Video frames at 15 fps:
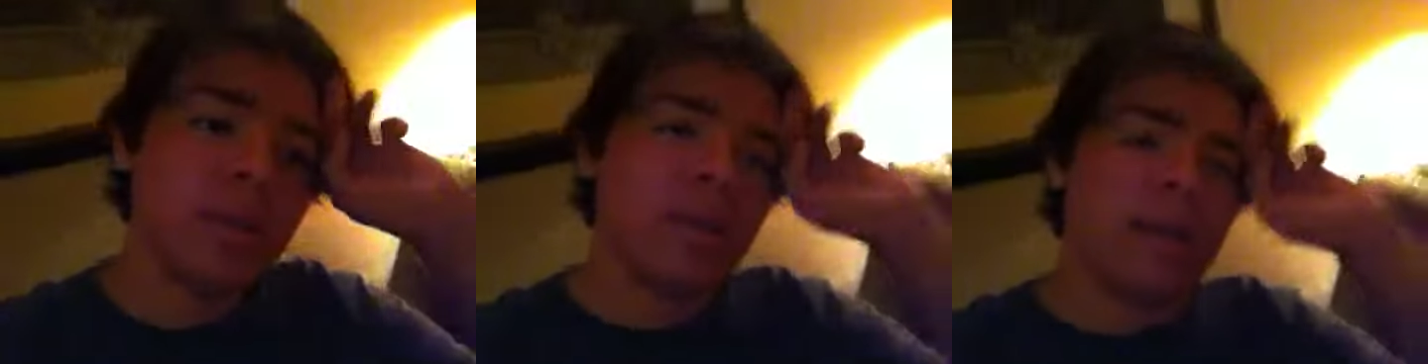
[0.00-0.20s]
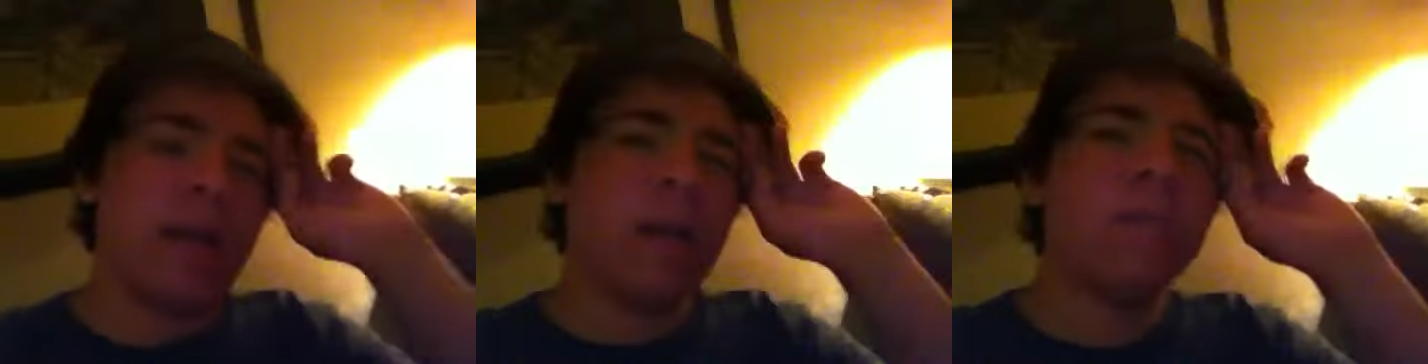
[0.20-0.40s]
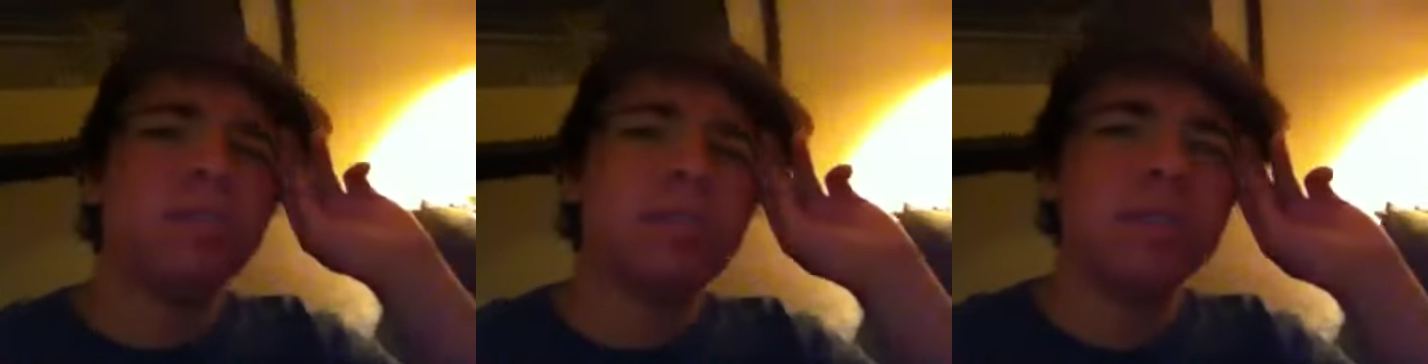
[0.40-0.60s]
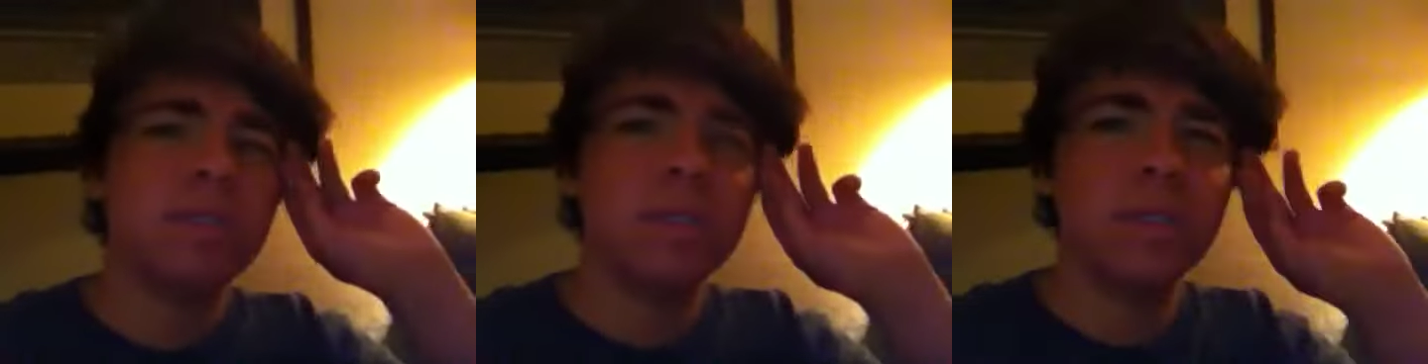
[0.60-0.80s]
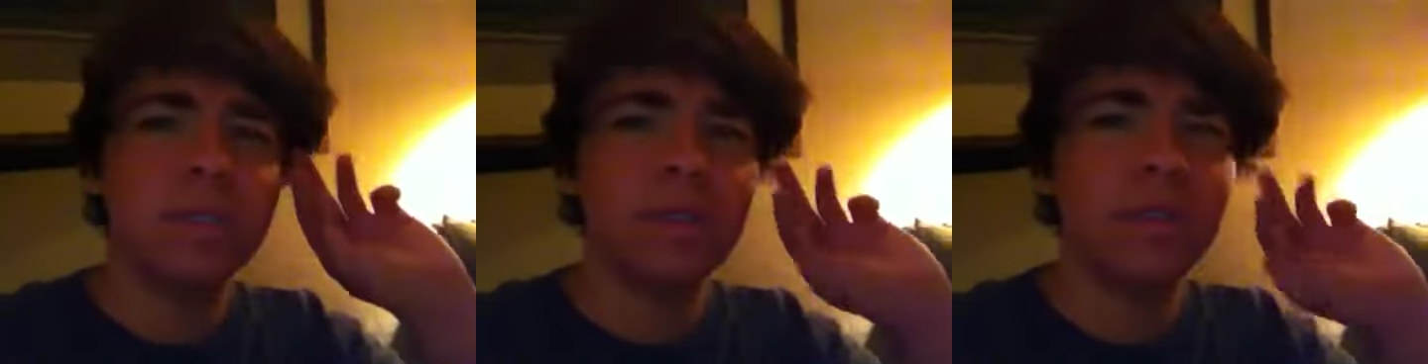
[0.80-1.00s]
Yeah,
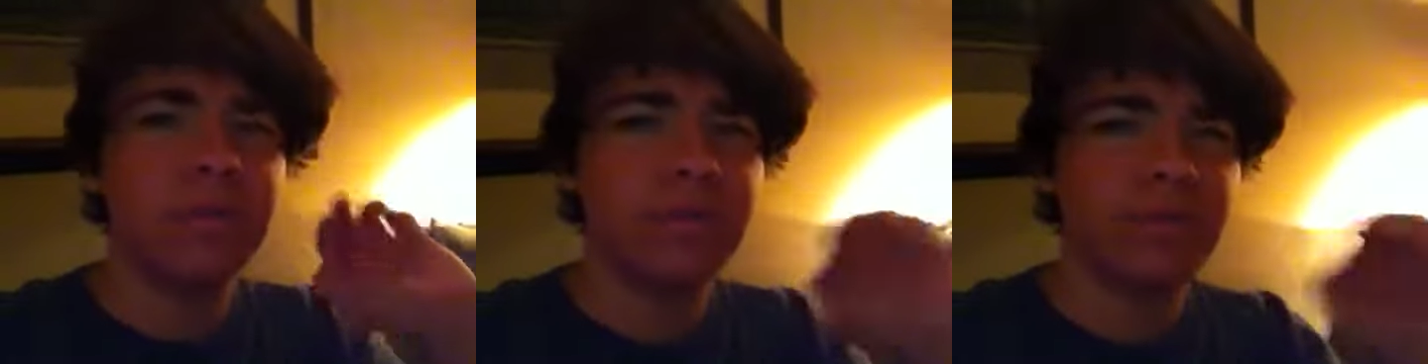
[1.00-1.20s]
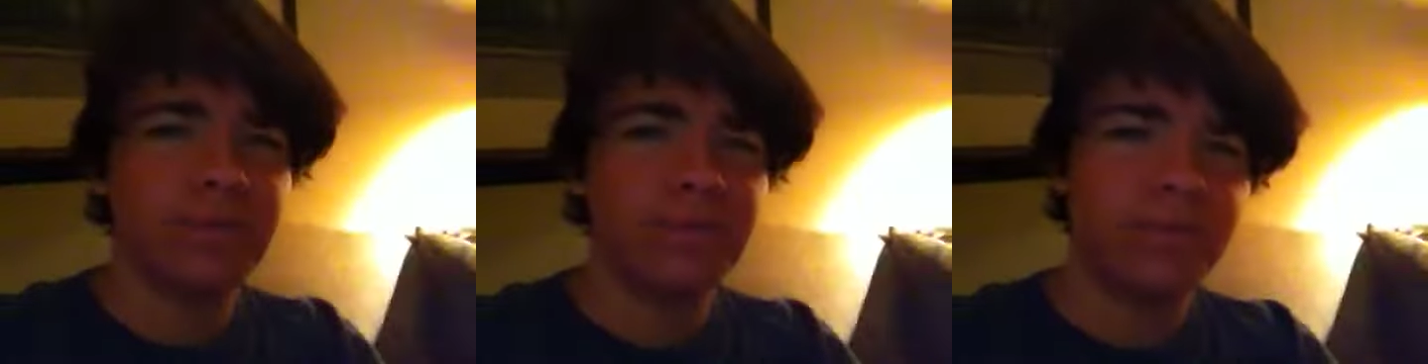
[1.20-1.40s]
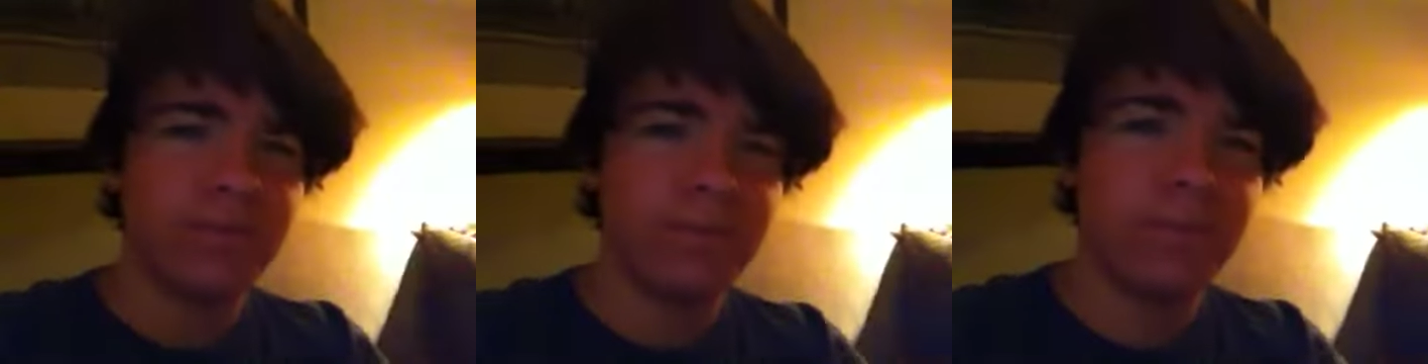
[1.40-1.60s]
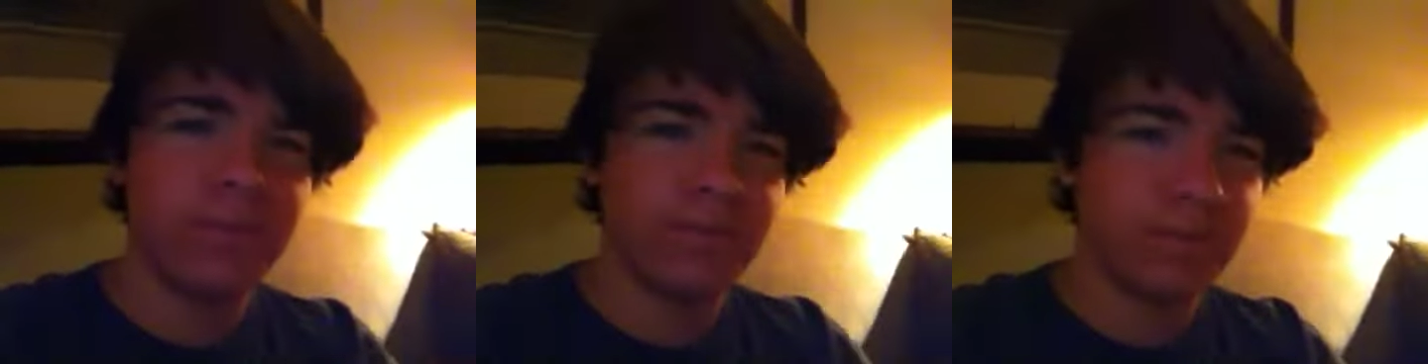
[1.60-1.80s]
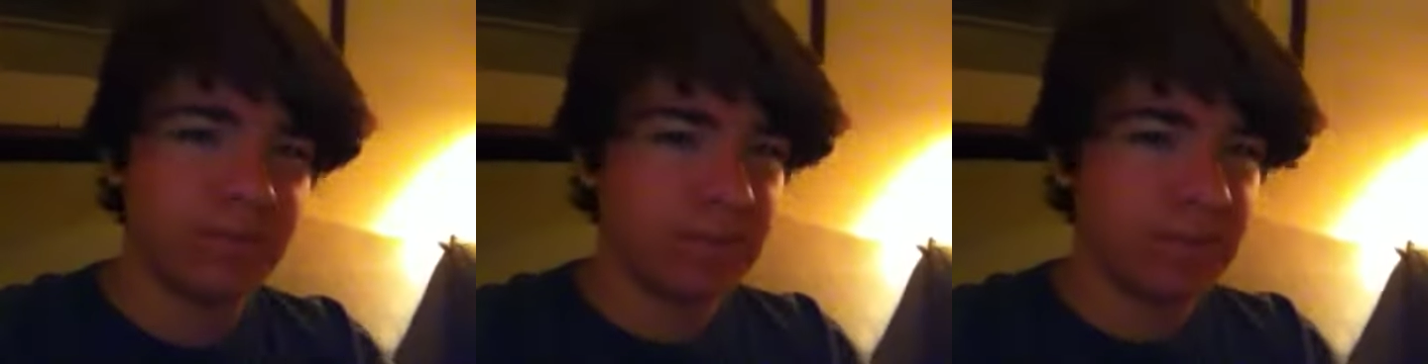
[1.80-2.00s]
see,
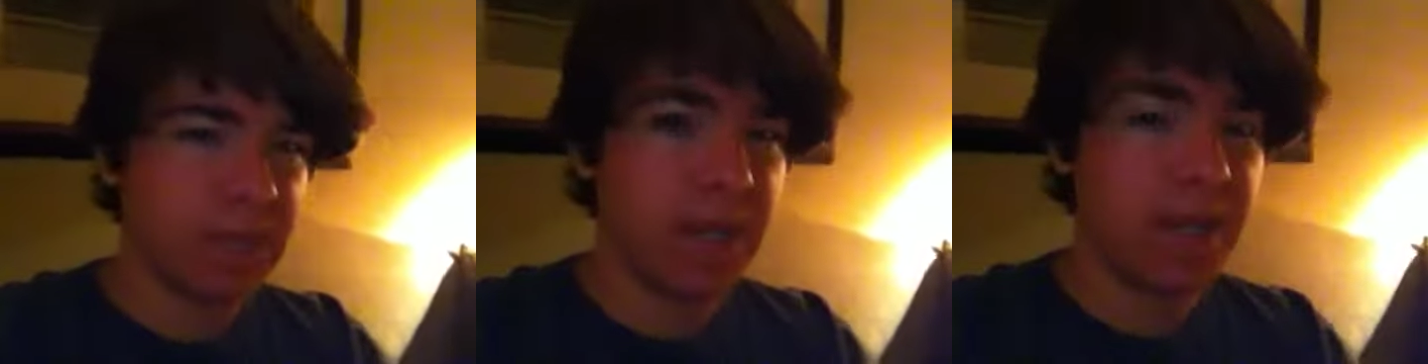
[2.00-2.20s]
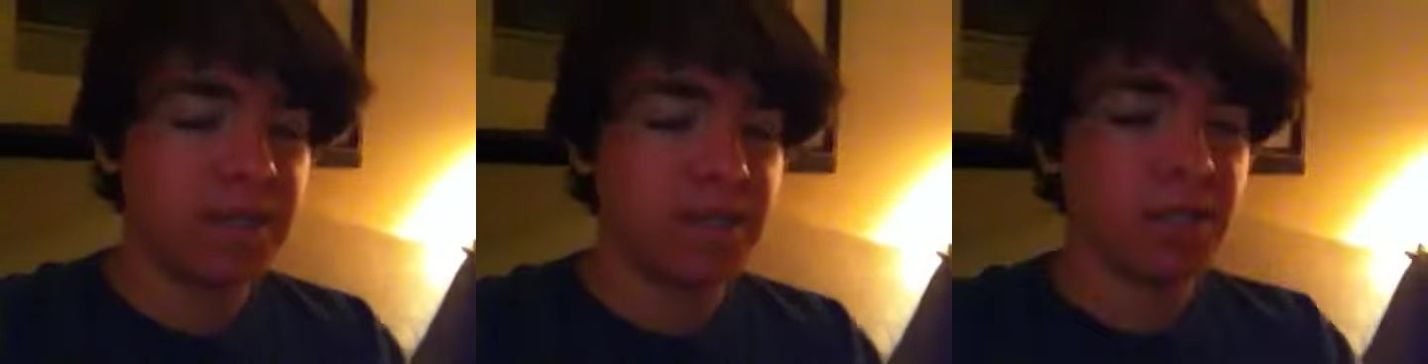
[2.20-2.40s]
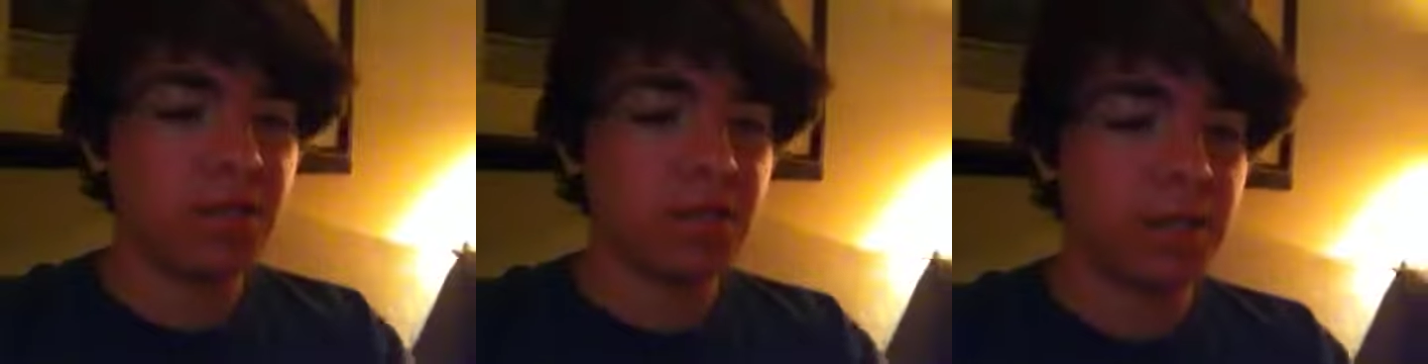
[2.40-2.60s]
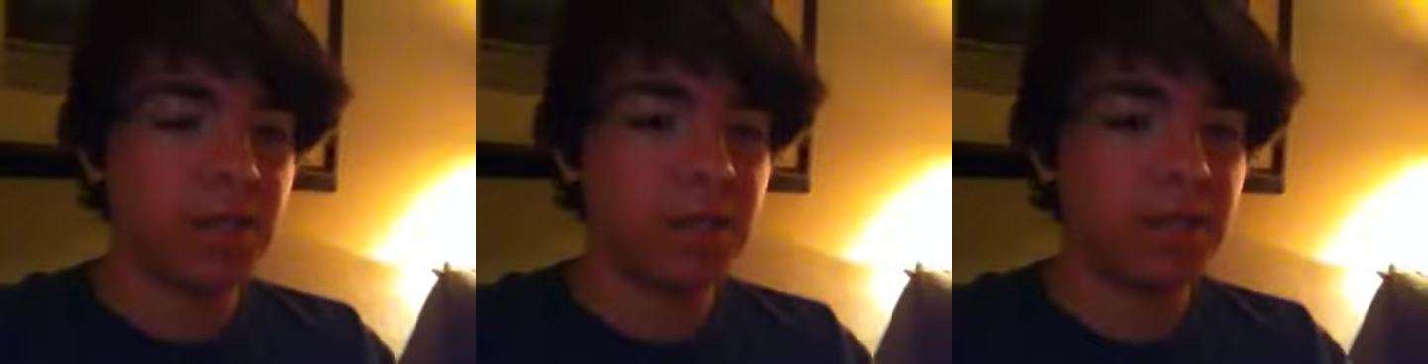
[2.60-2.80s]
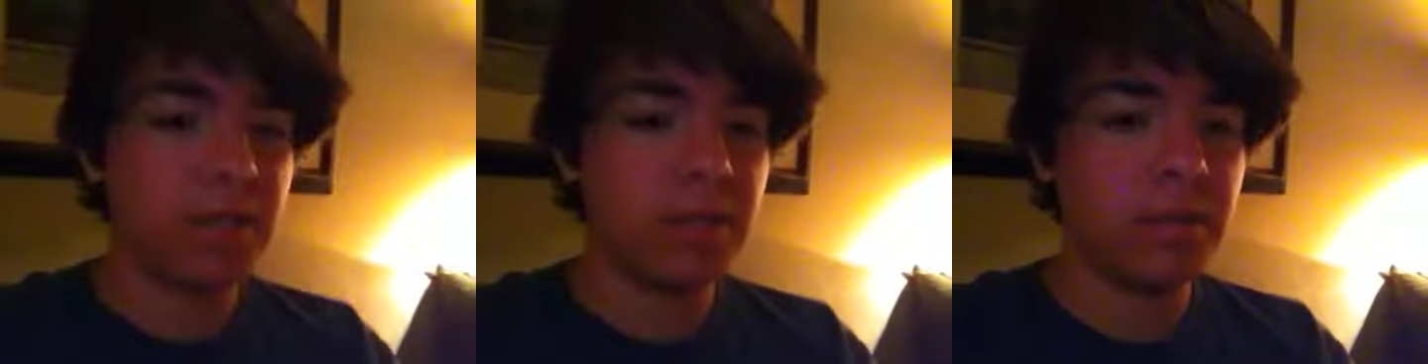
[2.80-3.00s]
today is the
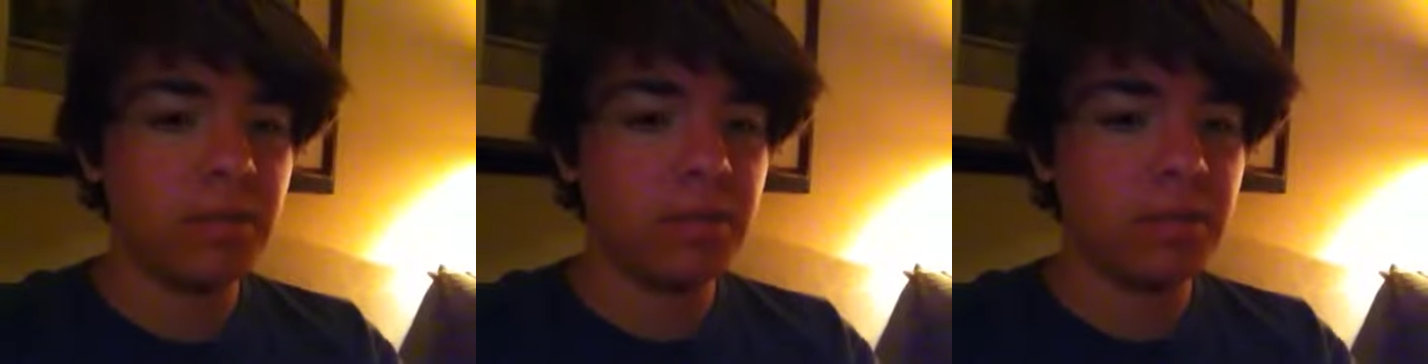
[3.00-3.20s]
20th.